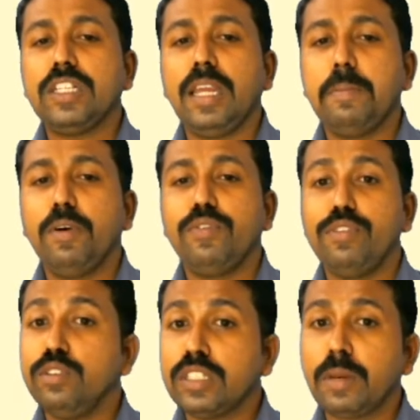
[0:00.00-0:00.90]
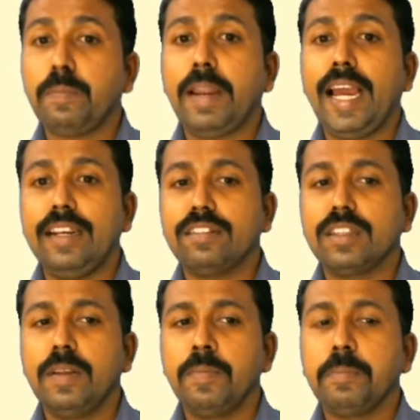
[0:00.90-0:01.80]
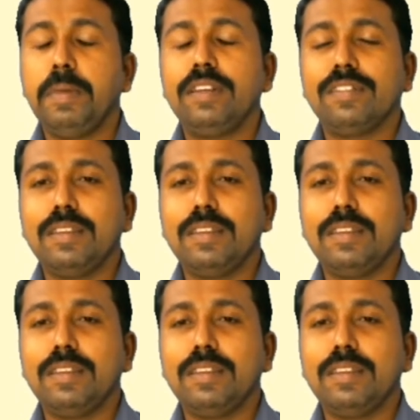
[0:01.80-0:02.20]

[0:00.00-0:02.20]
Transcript: about future plans, but